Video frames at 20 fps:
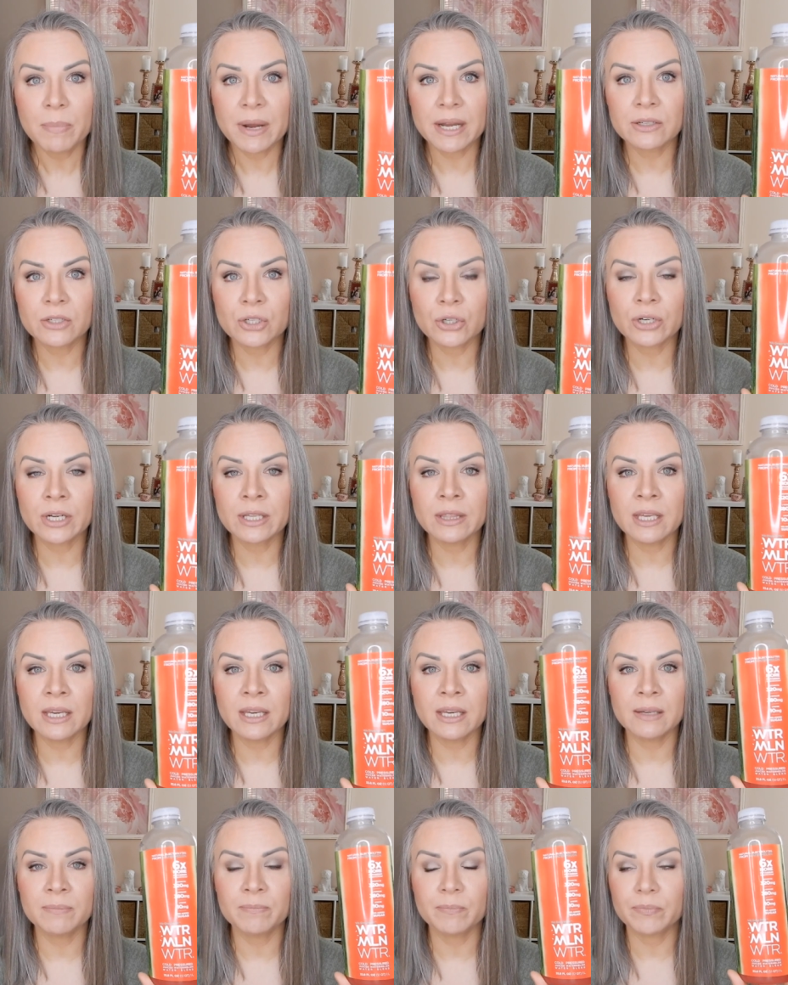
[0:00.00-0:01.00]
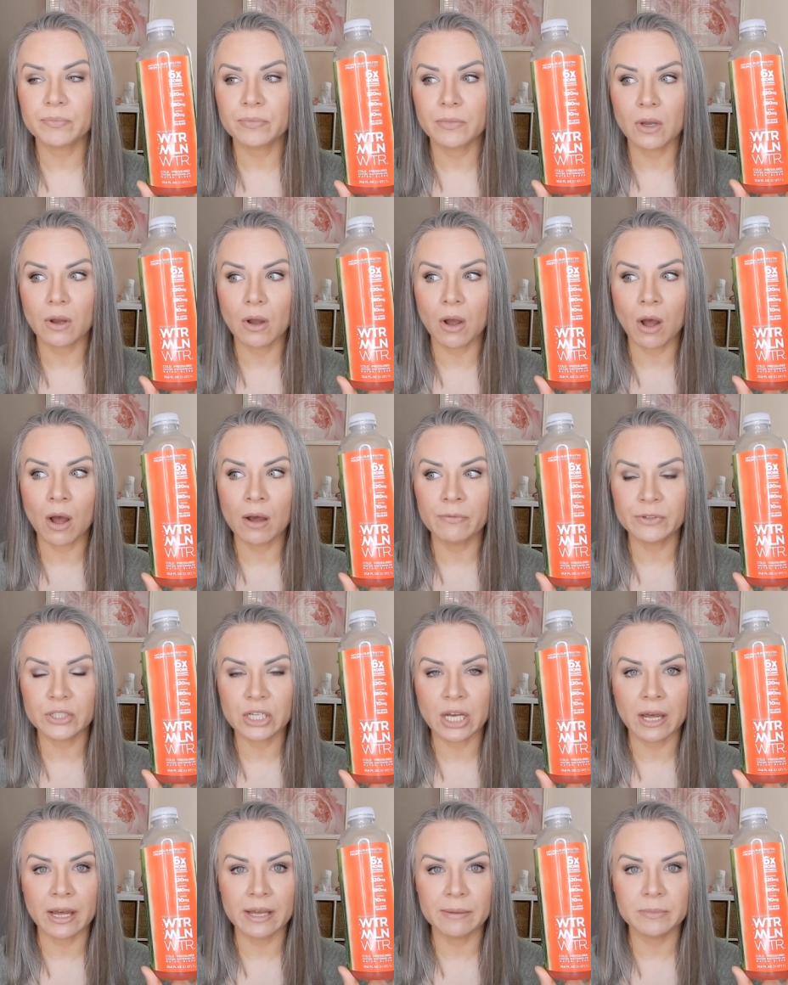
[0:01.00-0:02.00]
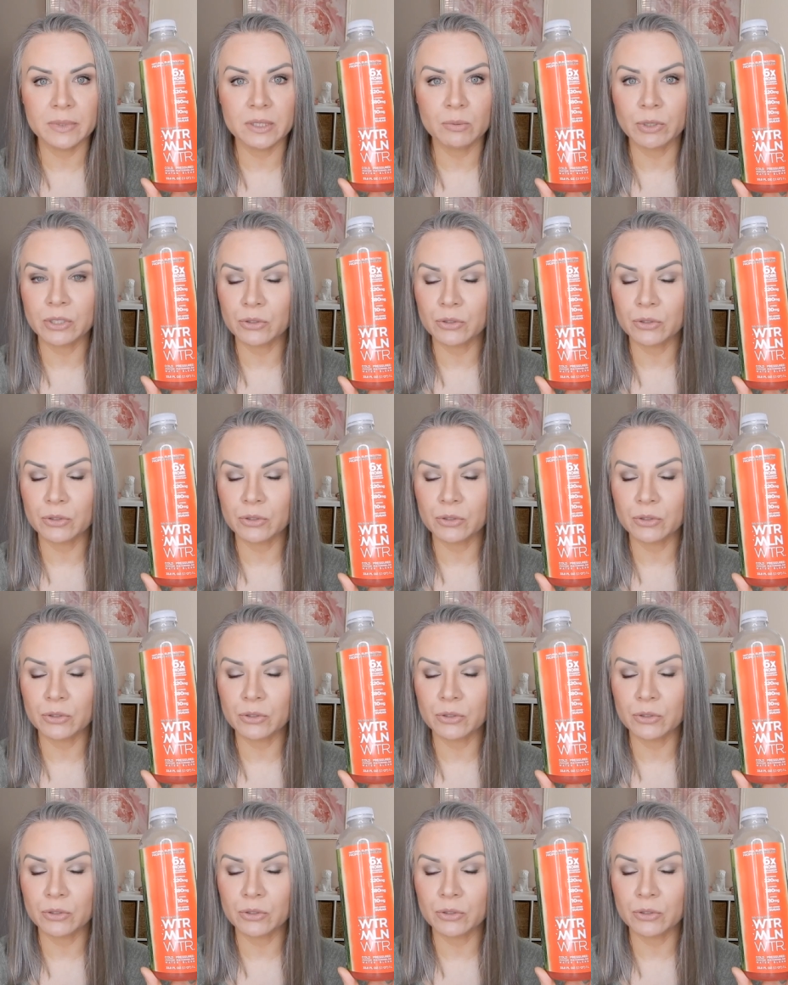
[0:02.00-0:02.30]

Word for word: But during the off times